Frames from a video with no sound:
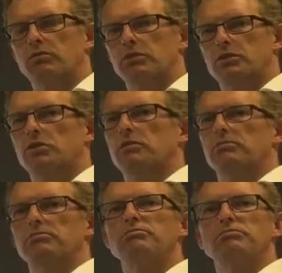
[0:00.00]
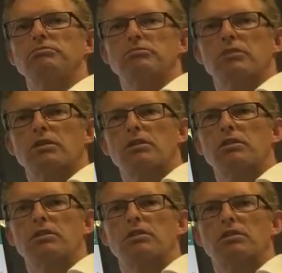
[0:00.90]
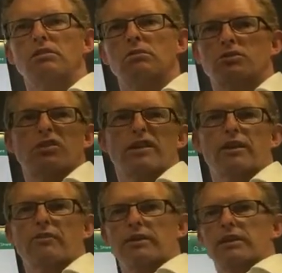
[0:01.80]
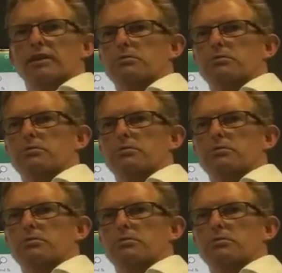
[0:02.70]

we try and get around that